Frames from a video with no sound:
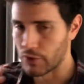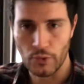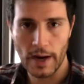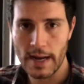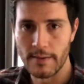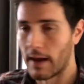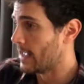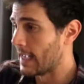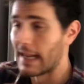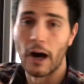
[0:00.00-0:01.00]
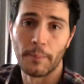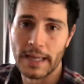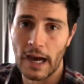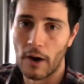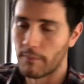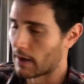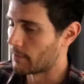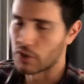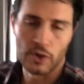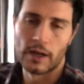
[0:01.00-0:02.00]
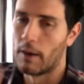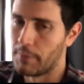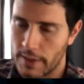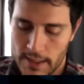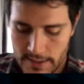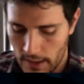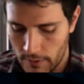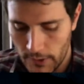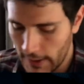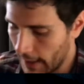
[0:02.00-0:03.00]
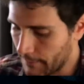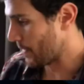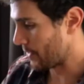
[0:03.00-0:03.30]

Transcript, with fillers: great. It helped me out. I'm just trying to help you guys out, okay?